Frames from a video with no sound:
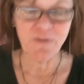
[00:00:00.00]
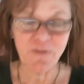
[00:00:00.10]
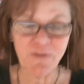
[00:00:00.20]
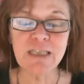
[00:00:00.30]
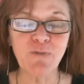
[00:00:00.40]

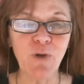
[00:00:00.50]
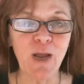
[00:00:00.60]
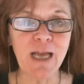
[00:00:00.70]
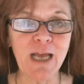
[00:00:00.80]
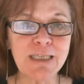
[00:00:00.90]
Thanks for
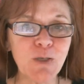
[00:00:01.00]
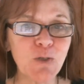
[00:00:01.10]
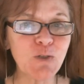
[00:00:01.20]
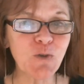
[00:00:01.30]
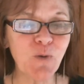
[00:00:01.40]
asking
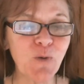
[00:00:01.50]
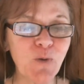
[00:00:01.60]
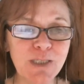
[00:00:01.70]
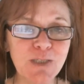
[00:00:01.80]
those questions.